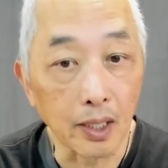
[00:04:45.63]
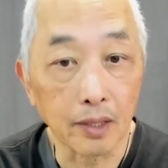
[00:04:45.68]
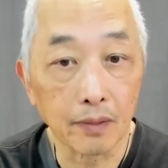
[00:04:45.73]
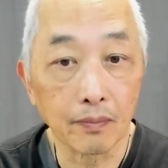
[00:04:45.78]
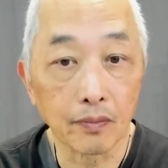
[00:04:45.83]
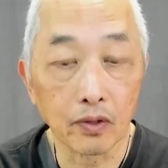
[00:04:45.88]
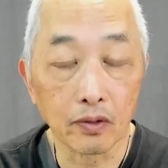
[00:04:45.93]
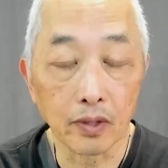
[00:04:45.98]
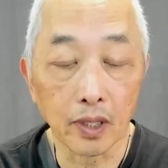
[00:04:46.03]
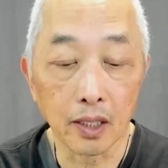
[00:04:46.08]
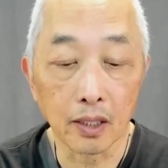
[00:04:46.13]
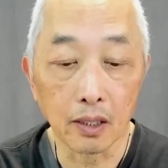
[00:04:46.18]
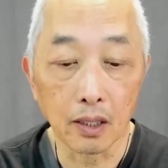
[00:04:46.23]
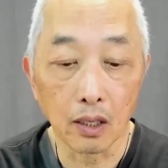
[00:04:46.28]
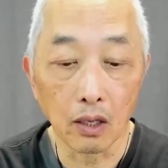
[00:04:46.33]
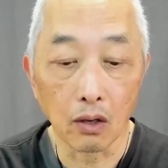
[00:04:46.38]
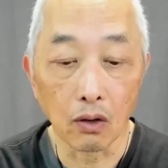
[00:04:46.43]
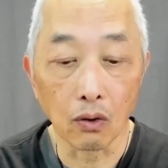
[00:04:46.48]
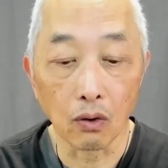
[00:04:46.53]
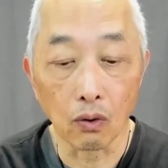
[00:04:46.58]
Or one is
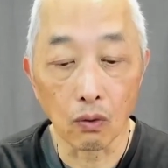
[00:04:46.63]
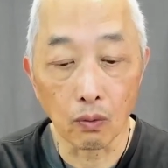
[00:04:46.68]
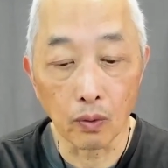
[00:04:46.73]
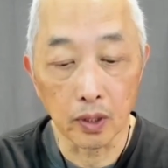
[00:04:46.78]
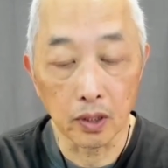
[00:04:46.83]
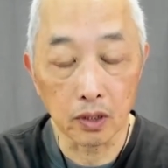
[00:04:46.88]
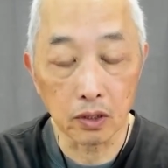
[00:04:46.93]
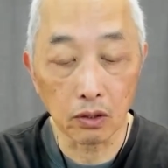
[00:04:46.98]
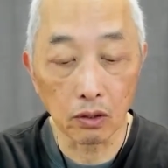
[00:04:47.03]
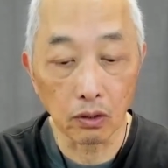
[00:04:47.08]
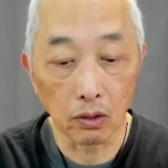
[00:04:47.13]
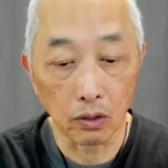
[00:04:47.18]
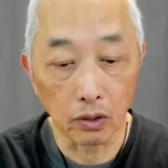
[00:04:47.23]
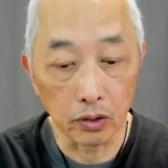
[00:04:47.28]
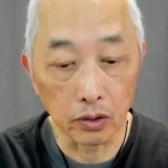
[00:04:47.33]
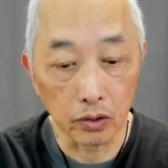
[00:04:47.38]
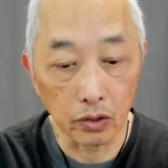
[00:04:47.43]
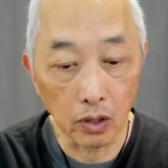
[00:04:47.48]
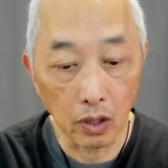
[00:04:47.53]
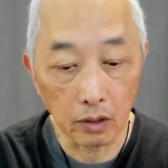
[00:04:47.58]
called
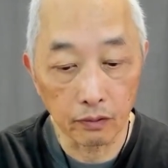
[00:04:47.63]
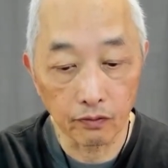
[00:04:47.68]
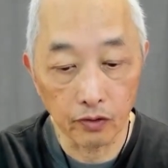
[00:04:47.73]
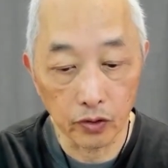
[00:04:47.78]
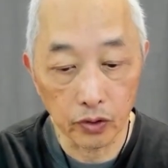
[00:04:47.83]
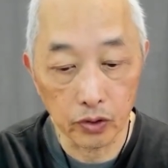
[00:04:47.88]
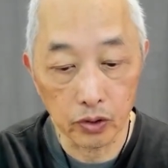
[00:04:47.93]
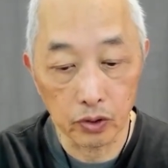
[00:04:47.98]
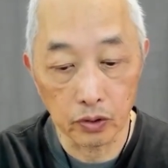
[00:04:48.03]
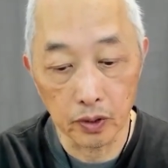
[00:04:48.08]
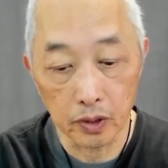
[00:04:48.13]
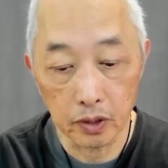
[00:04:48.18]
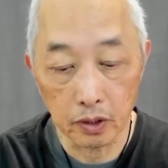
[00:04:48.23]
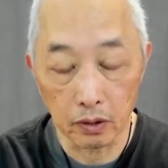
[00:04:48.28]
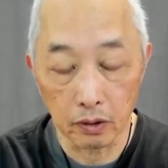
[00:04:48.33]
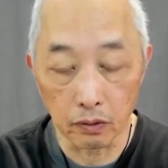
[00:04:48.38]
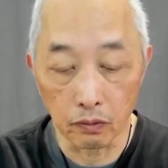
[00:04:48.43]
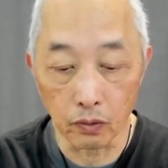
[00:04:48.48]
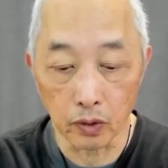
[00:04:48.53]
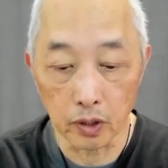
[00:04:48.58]
non-virtuous and one is called
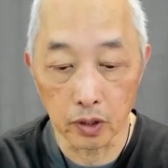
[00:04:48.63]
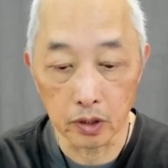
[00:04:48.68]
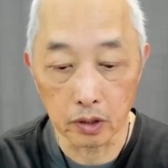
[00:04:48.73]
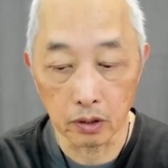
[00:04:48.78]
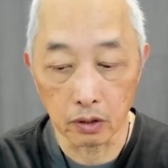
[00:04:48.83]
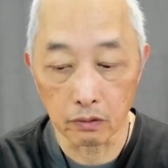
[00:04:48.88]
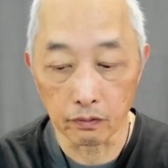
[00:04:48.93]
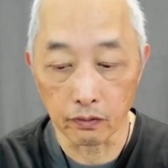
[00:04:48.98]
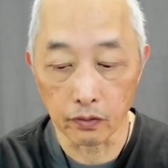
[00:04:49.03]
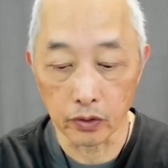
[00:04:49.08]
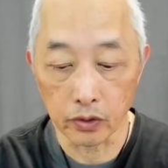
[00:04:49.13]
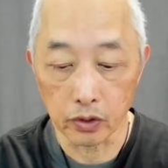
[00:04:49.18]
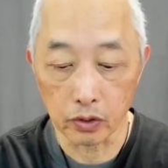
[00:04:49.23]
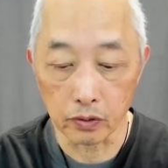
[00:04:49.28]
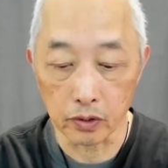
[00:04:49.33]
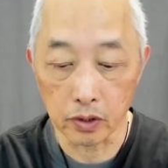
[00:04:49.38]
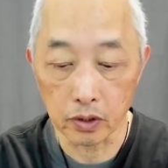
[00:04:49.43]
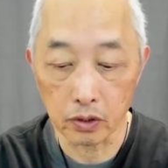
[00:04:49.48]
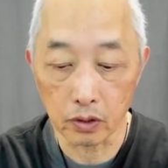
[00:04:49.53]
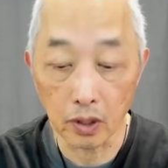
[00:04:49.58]
virtuous. So I talk
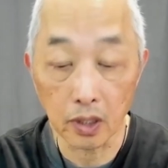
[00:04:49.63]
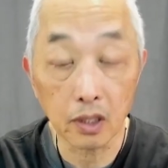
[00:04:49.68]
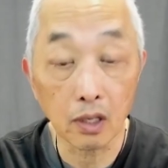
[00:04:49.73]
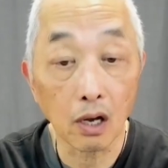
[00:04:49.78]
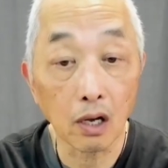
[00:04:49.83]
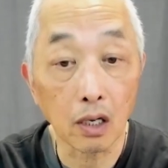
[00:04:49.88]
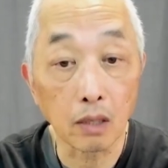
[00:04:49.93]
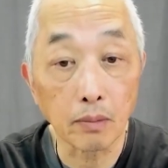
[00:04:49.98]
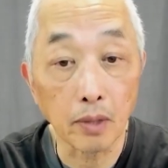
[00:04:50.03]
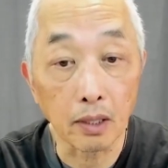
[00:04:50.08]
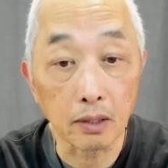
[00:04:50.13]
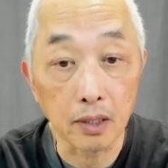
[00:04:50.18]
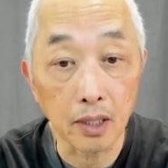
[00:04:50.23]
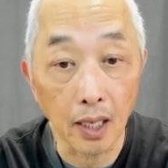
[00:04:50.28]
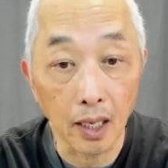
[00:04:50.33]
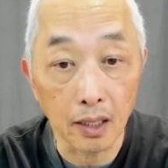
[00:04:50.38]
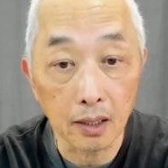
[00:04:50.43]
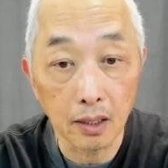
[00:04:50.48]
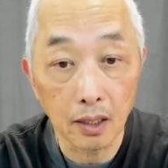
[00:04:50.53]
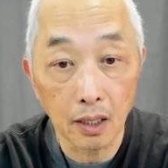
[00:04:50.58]
about that.
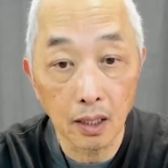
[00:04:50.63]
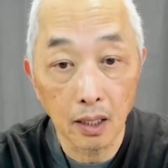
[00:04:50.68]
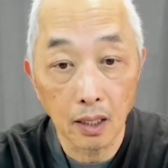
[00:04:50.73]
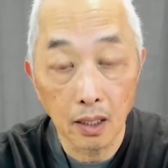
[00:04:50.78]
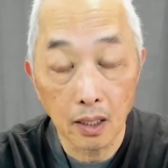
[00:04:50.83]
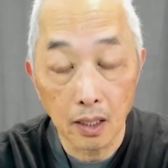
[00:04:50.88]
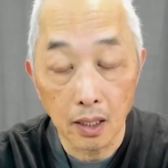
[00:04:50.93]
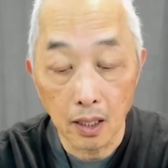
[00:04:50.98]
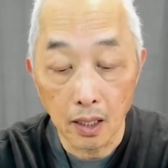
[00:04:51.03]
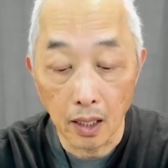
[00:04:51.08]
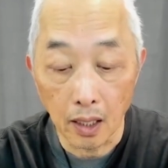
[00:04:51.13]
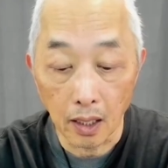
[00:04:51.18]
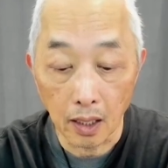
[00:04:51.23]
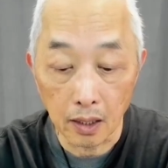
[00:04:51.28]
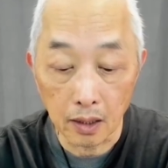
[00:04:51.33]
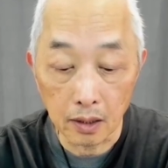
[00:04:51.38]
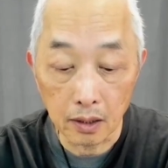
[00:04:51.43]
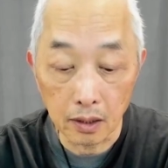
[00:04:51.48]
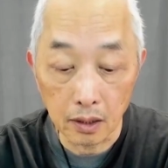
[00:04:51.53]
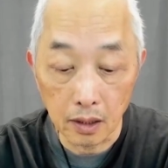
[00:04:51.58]
And
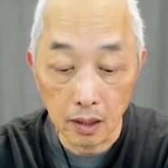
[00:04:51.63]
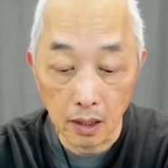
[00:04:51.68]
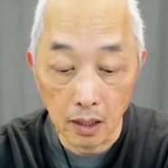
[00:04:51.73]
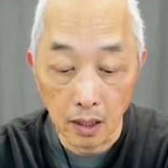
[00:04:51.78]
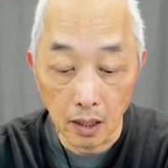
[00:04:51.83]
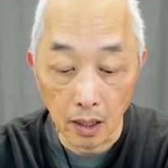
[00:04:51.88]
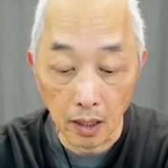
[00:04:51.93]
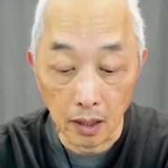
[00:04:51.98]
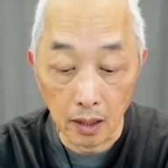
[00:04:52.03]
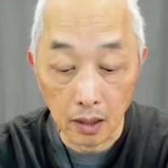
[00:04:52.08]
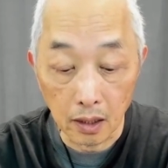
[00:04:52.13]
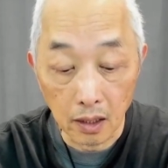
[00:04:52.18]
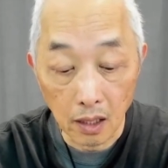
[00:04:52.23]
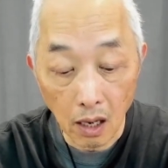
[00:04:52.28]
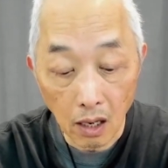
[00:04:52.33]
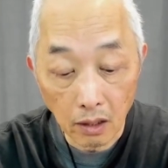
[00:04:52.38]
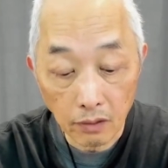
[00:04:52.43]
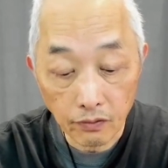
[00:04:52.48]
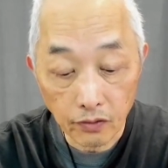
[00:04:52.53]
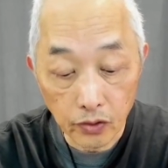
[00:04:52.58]
the non-virtuous
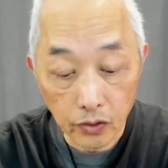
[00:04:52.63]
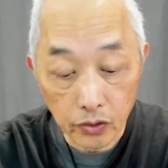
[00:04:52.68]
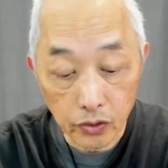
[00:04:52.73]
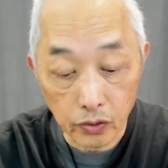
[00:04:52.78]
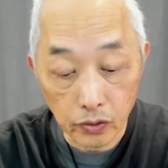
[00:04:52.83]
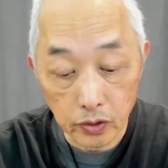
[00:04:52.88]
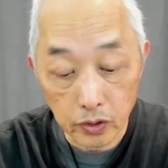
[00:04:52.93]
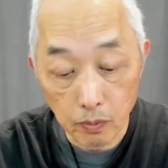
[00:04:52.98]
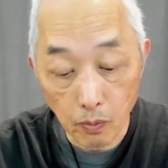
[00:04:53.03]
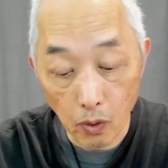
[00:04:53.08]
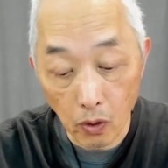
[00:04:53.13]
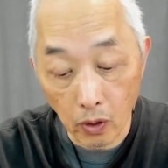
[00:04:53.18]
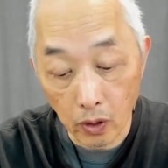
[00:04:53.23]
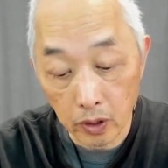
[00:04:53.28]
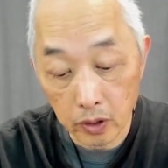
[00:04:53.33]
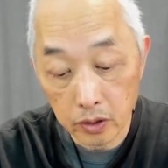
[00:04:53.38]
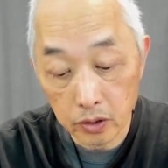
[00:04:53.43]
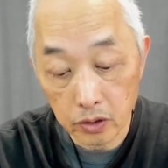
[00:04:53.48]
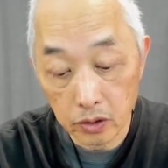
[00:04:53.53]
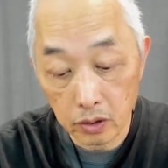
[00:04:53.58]
parts,
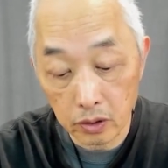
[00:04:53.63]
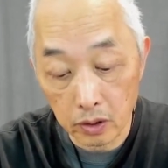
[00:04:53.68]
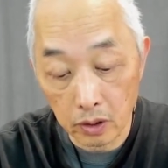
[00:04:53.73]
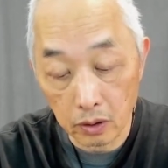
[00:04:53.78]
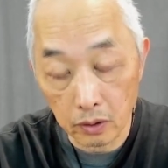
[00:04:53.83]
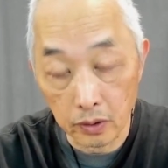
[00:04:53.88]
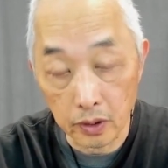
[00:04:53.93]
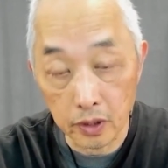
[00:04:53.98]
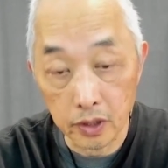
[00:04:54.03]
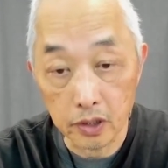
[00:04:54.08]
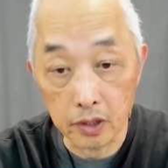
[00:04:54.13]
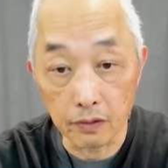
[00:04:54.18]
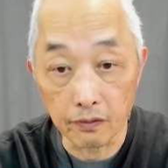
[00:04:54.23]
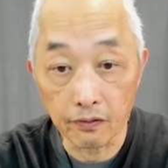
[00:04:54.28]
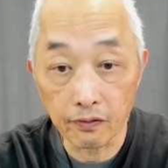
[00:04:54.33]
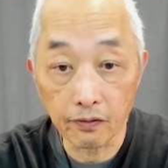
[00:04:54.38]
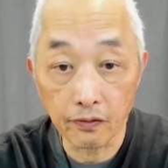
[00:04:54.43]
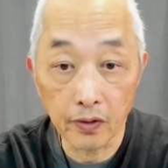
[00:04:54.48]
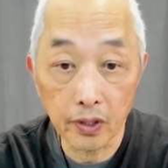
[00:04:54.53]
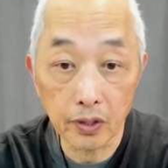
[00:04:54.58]
is the fear,
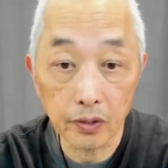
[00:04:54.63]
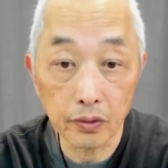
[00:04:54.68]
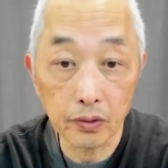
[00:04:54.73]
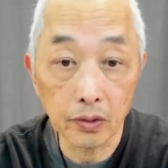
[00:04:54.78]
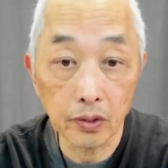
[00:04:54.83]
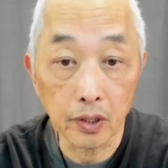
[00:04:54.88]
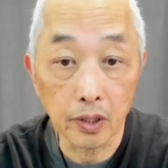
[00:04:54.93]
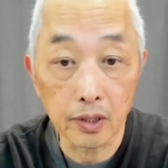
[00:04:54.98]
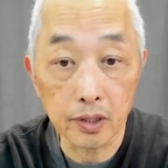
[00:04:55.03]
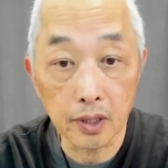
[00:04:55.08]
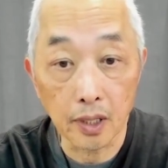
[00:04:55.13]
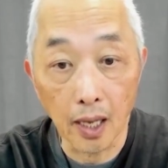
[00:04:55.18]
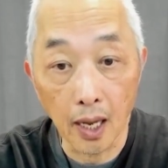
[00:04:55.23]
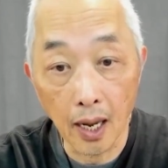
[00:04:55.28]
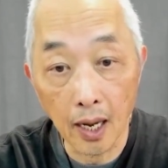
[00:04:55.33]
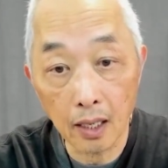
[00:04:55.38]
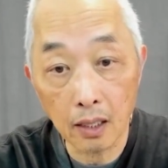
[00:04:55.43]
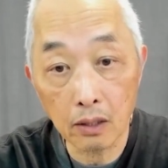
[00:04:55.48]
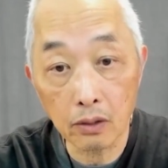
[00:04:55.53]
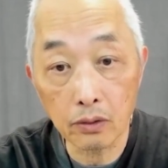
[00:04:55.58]
is the anger,
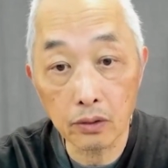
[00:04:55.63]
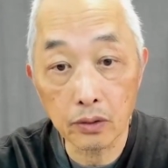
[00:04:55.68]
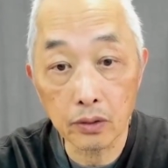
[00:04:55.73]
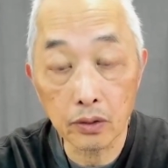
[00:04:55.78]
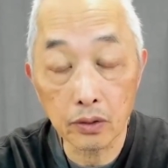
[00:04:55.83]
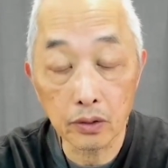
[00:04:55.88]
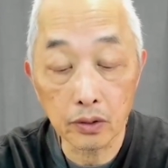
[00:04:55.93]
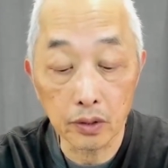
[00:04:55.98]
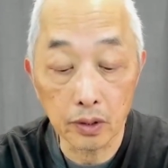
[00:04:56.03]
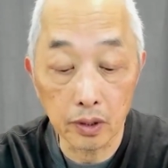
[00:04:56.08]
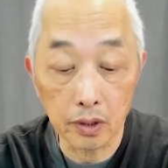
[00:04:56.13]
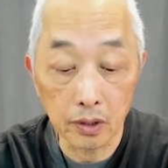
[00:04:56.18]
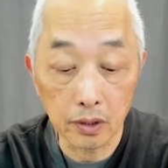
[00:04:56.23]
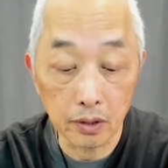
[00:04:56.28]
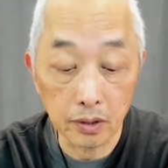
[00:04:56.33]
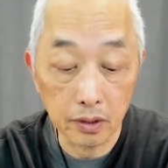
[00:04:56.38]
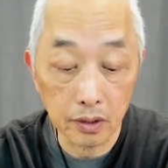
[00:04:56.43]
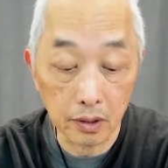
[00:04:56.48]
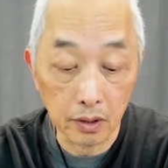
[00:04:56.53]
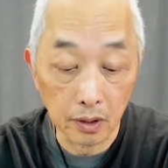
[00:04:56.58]
is the
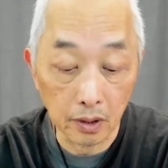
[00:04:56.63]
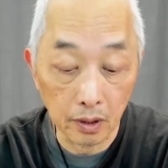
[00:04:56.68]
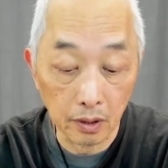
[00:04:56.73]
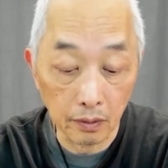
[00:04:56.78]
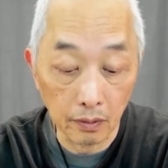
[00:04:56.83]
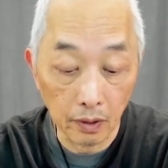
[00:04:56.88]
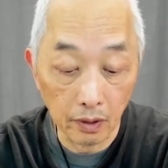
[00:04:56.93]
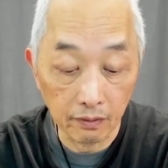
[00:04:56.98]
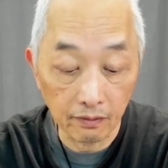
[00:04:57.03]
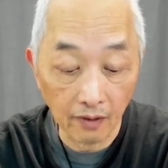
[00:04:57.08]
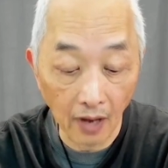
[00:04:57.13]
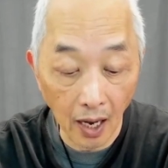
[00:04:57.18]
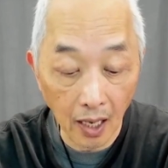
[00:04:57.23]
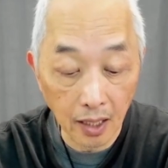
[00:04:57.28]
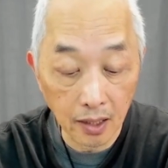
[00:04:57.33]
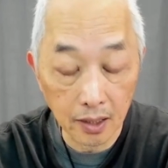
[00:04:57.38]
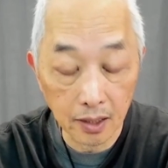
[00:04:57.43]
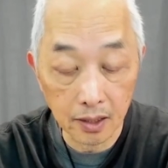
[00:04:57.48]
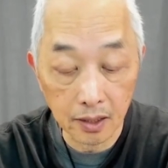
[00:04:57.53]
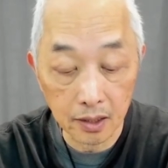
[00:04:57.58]
violence and all
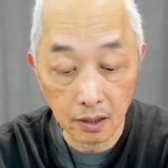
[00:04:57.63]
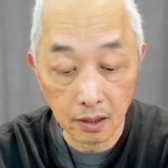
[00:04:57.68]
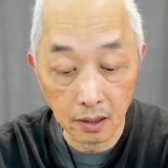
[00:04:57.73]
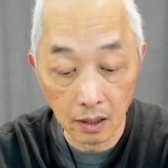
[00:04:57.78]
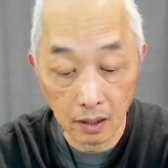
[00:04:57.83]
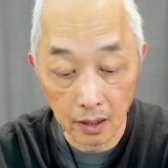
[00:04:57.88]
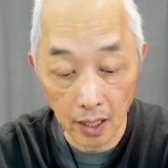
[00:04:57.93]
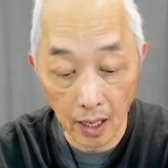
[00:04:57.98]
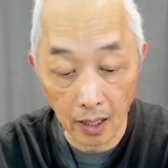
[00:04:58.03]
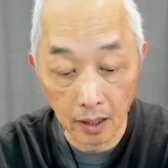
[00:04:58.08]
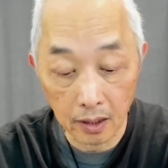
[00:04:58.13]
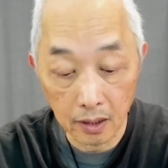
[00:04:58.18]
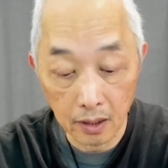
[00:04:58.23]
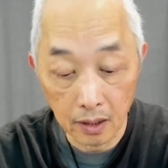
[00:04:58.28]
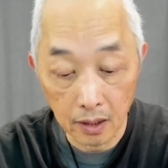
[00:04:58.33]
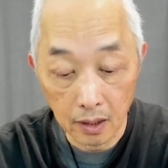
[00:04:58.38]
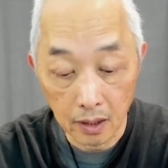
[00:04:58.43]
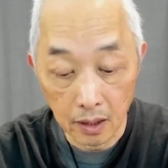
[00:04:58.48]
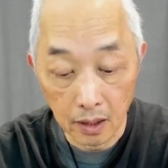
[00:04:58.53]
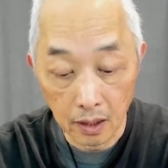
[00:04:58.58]
that. And so
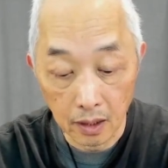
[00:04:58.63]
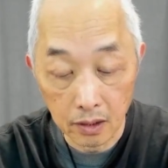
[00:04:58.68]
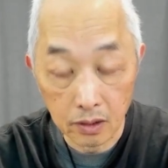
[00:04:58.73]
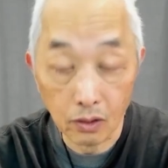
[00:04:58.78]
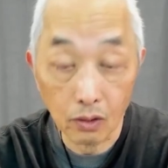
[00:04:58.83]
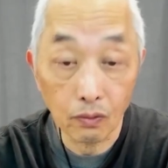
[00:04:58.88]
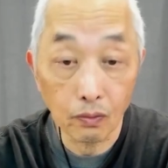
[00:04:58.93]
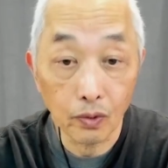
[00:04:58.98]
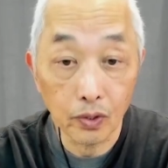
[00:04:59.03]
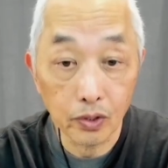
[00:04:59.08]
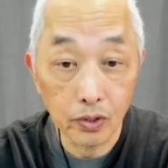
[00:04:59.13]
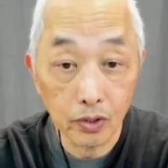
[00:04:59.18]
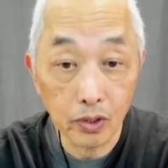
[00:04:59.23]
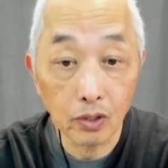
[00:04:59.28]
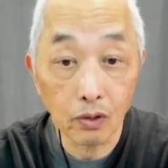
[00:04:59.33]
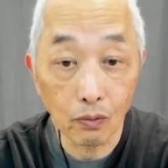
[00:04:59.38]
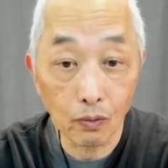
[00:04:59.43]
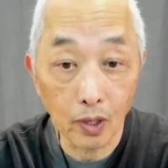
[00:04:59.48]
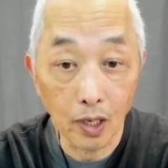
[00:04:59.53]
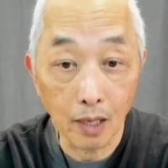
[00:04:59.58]
you know what I'm
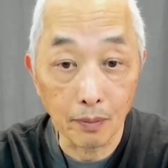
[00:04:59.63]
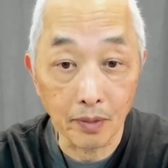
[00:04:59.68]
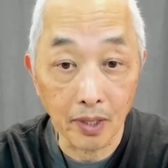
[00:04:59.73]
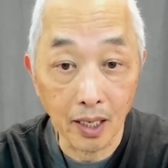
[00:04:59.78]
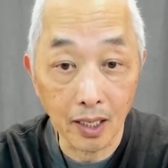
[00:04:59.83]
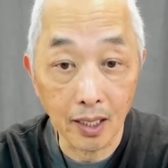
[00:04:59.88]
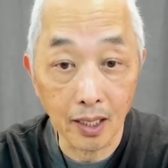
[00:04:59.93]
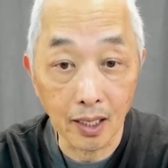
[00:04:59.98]
getting at, right?